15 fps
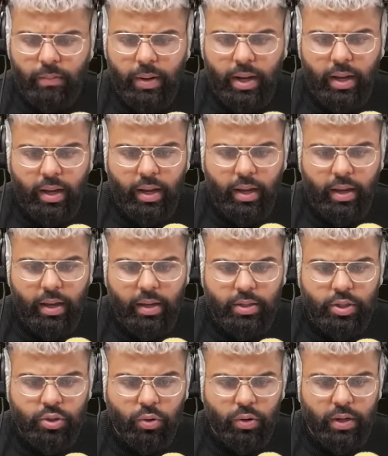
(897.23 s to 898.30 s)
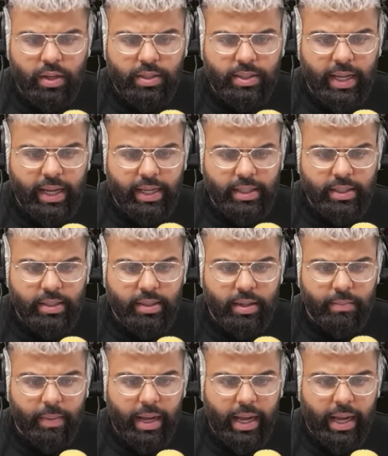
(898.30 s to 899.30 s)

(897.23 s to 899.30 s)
My sword does 8 and my